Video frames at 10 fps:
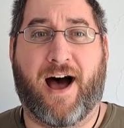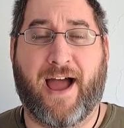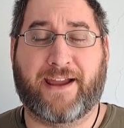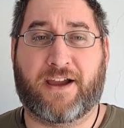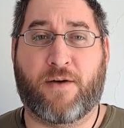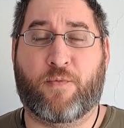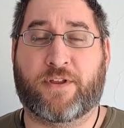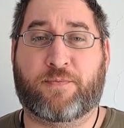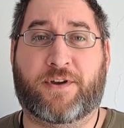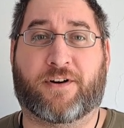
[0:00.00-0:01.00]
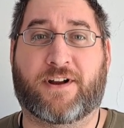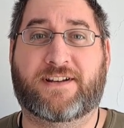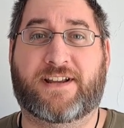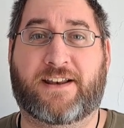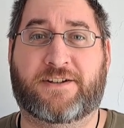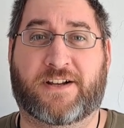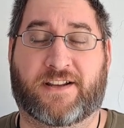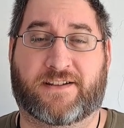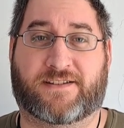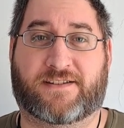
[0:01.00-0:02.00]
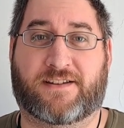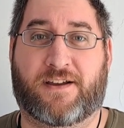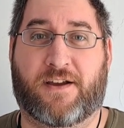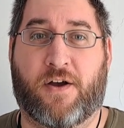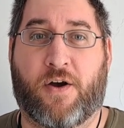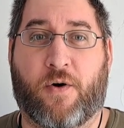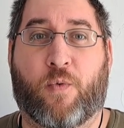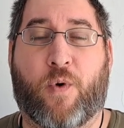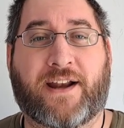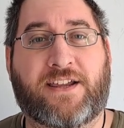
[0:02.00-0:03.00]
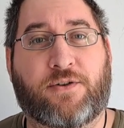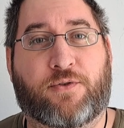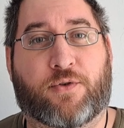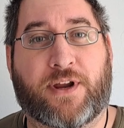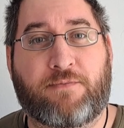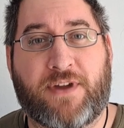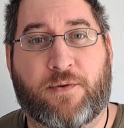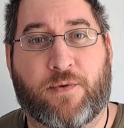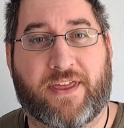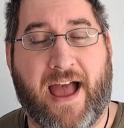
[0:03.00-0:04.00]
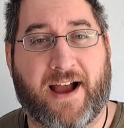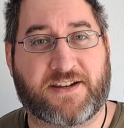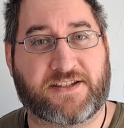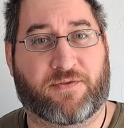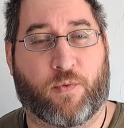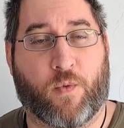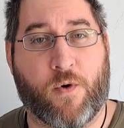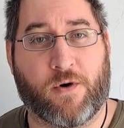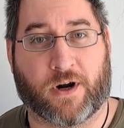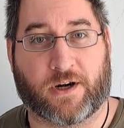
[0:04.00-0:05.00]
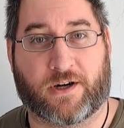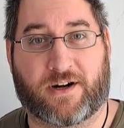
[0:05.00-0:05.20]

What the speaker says: I come with pure intentions. Why do you greet me with acts of war?